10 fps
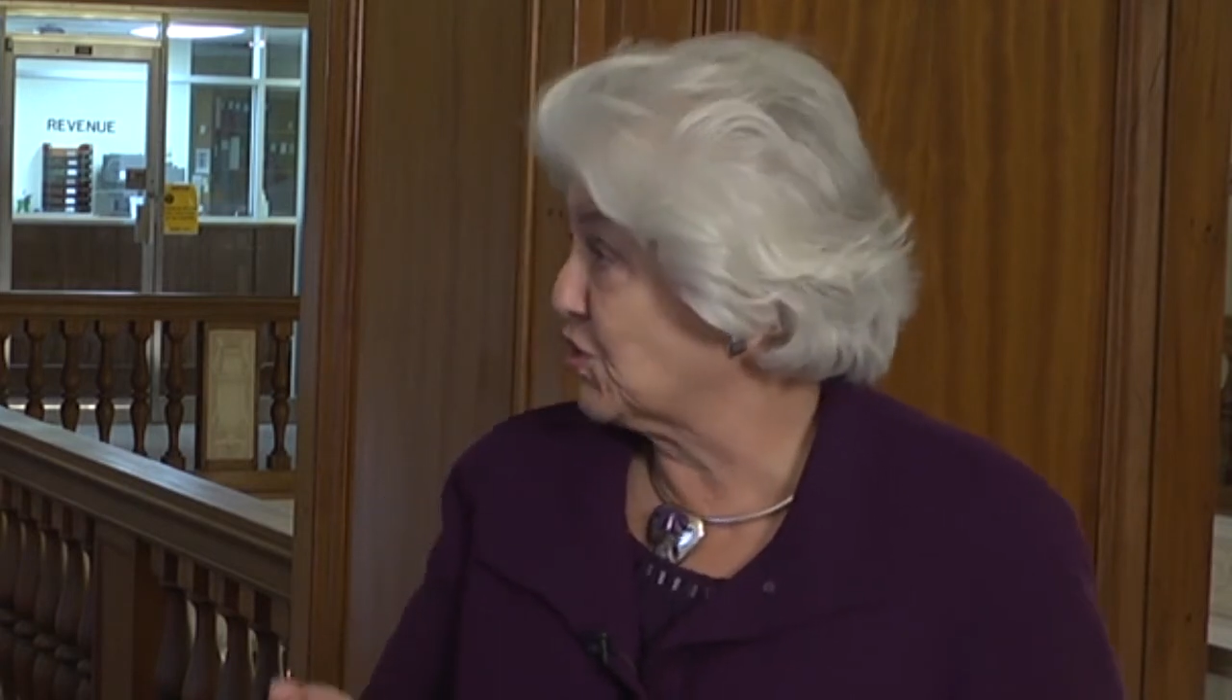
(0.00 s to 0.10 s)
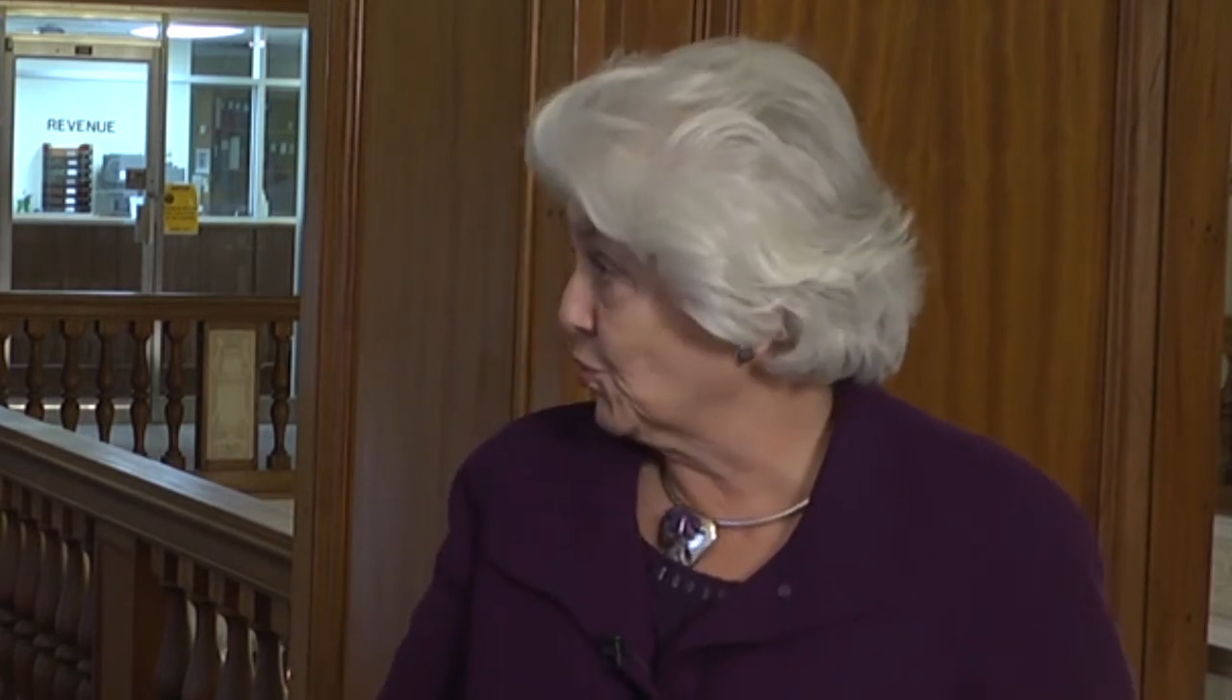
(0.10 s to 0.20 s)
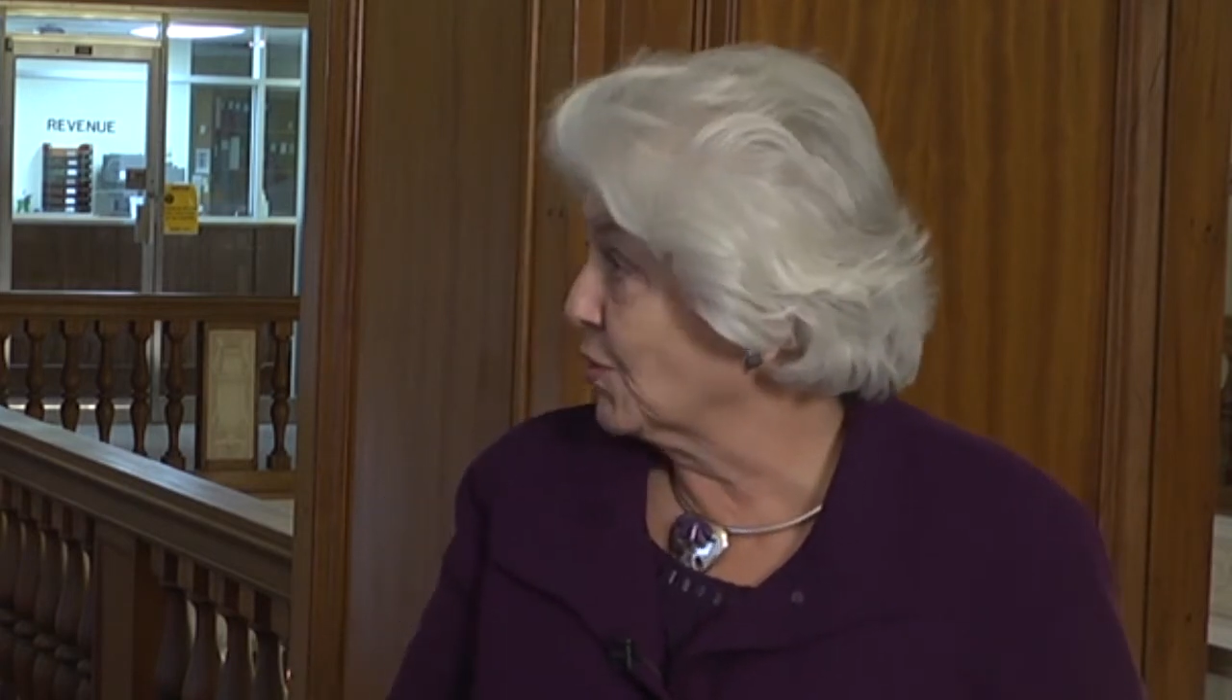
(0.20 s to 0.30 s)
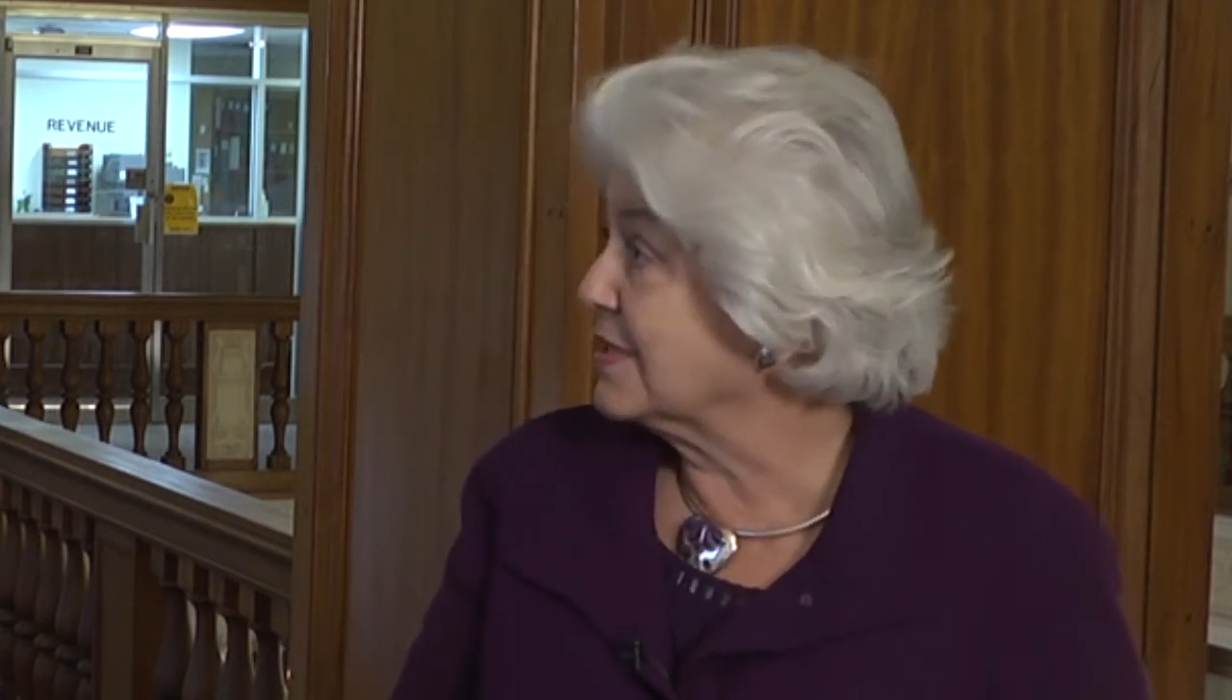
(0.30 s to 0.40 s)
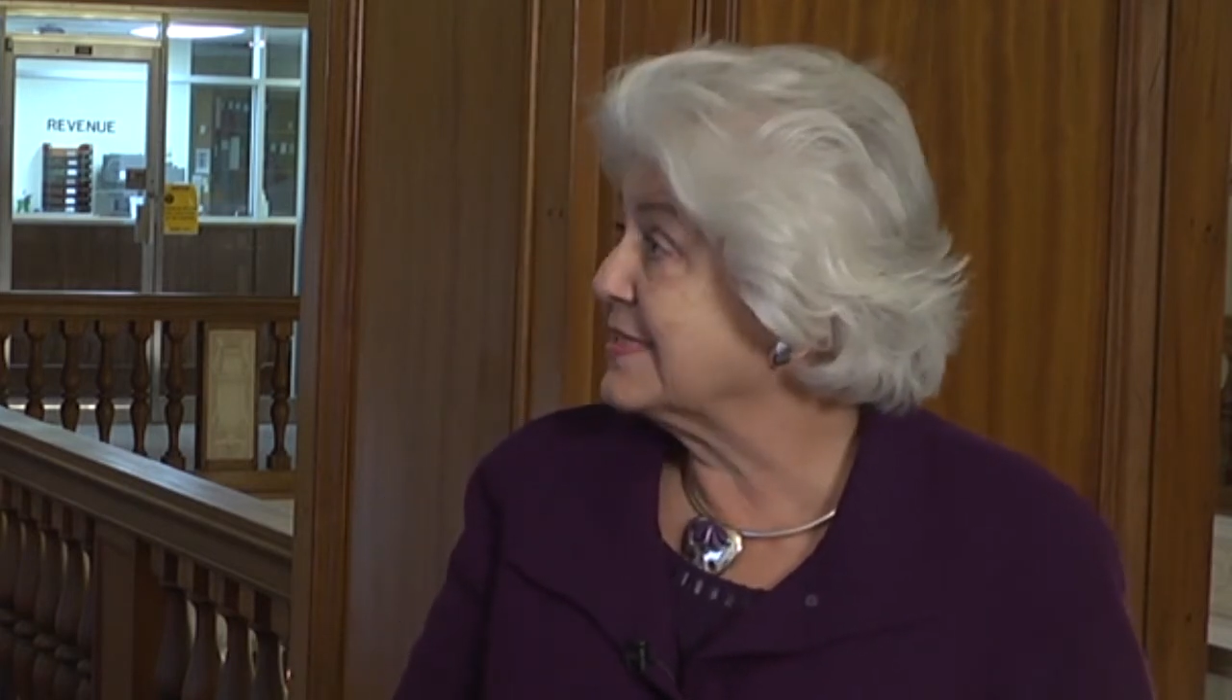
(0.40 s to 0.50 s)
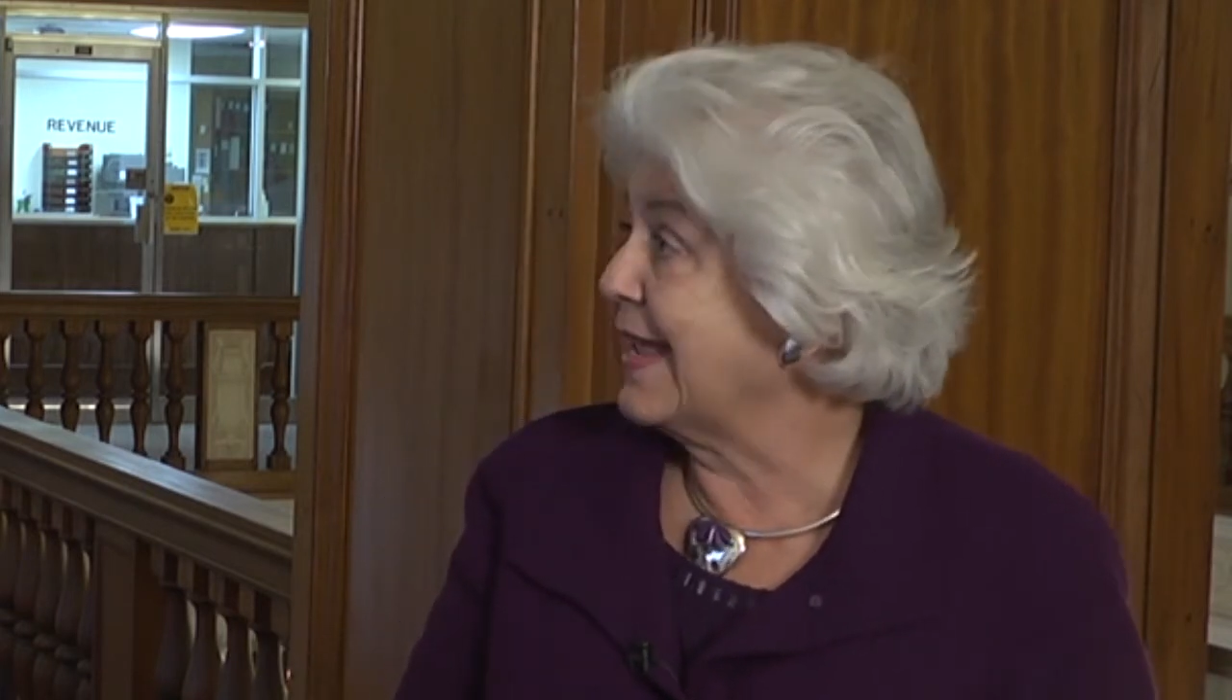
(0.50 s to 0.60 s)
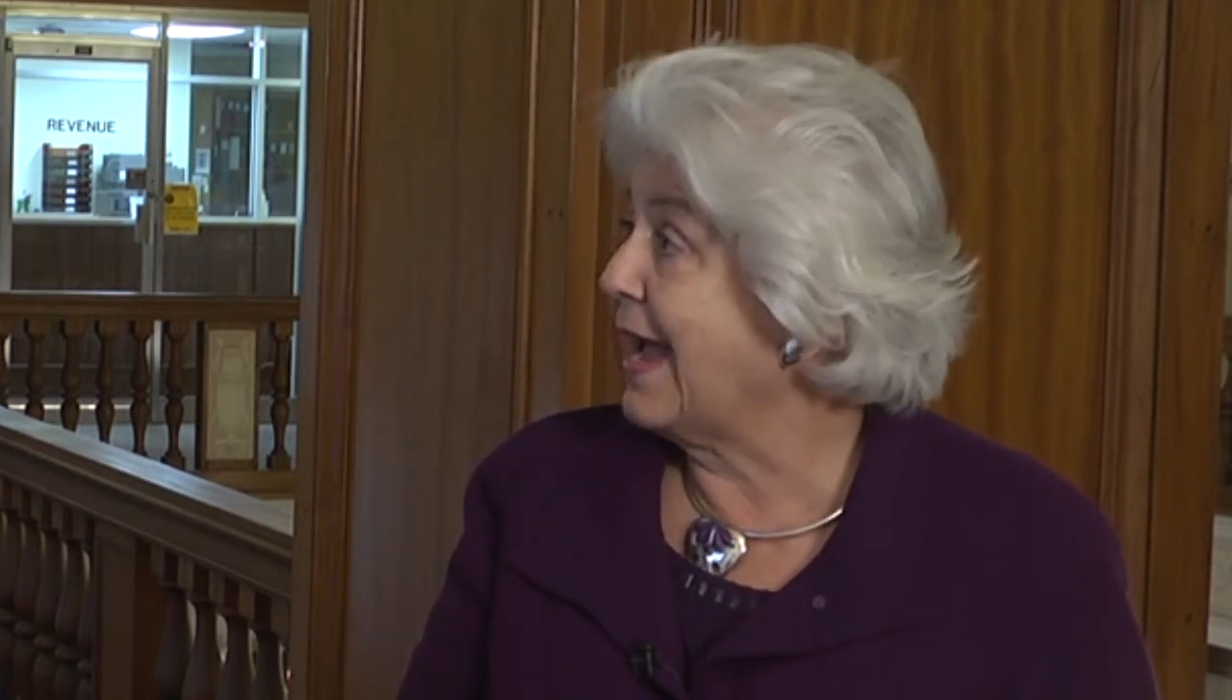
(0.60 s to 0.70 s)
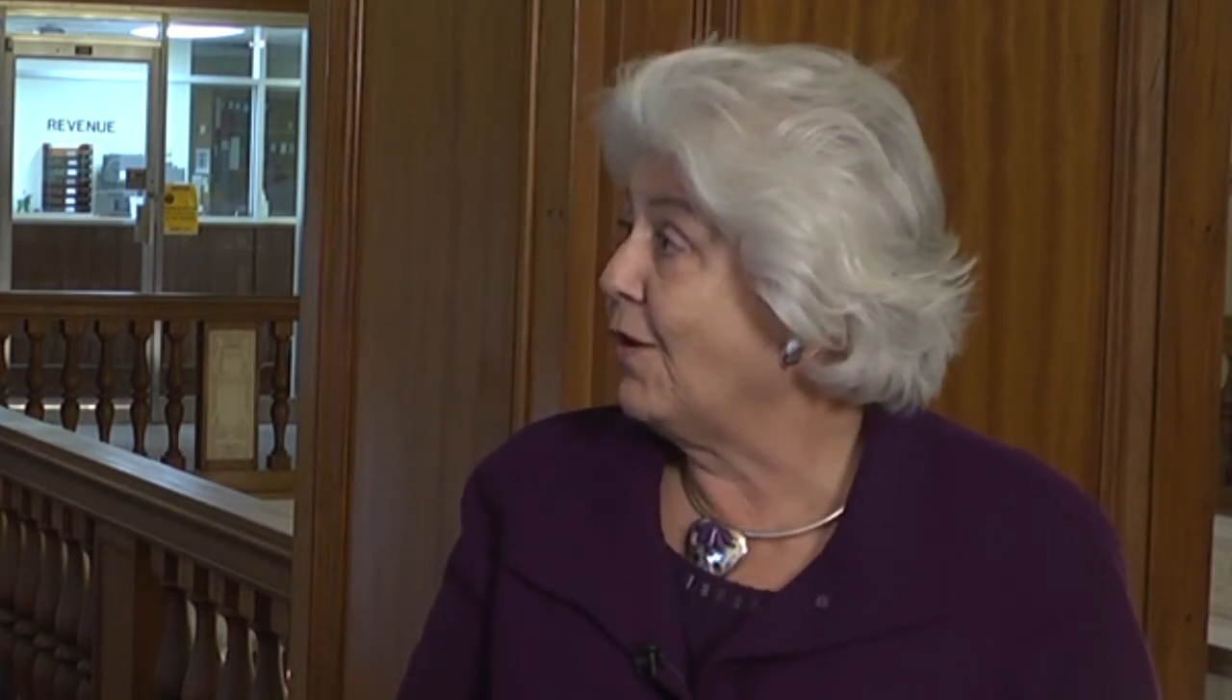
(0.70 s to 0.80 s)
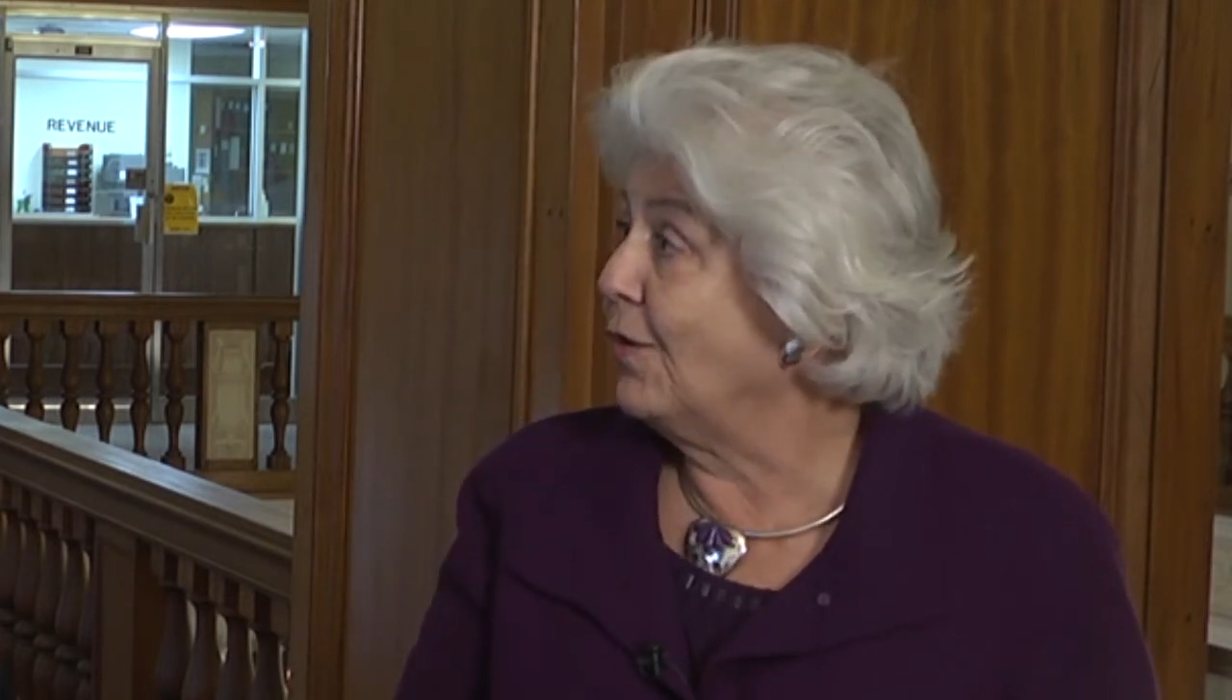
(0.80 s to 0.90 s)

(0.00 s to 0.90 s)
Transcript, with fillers: sewers uh -huh, now.